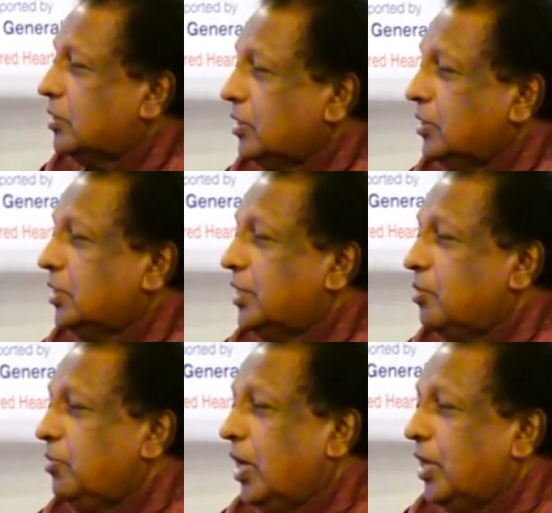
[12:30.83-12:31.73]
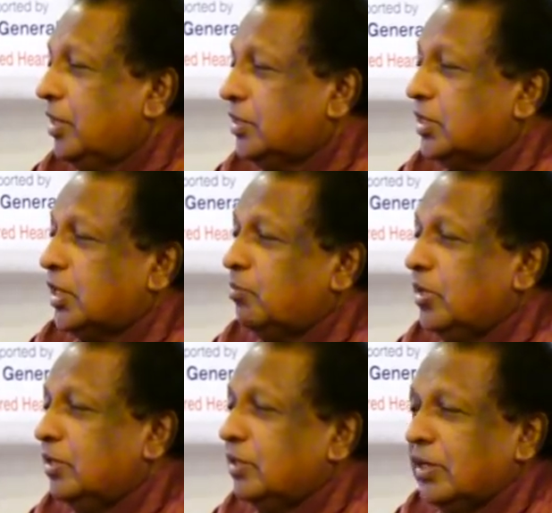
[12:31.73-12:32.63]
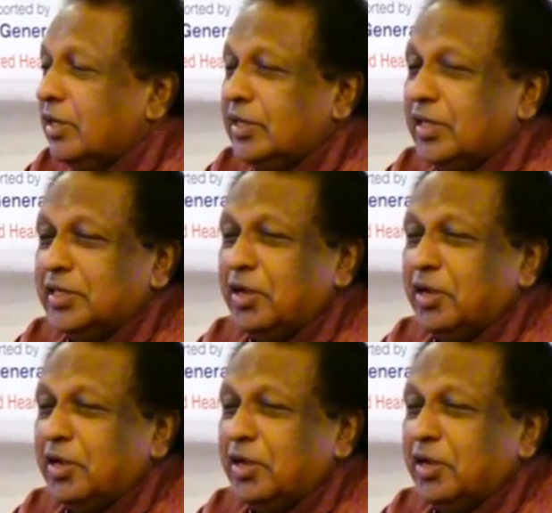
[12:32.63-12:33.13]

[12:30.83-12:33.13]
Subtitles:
he is hidden behind his turban and he doesn't